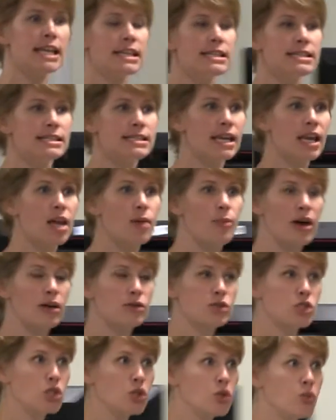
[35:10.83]
get sick
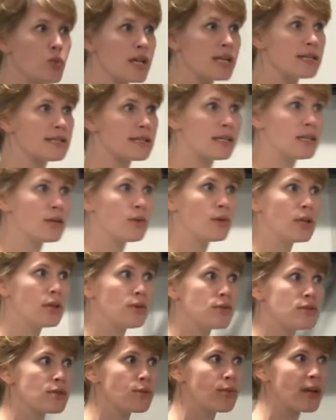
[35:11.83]
about 2 weeks into a
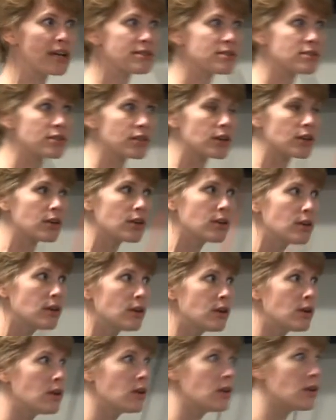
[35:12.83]
new semester.
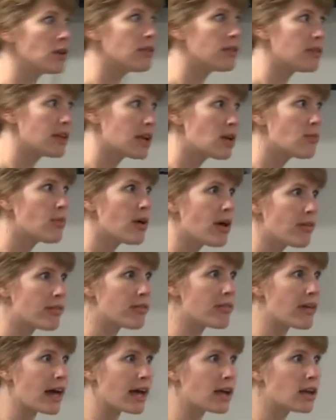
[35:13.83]
Think
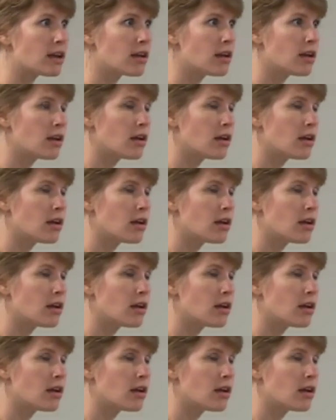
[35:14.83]
about that.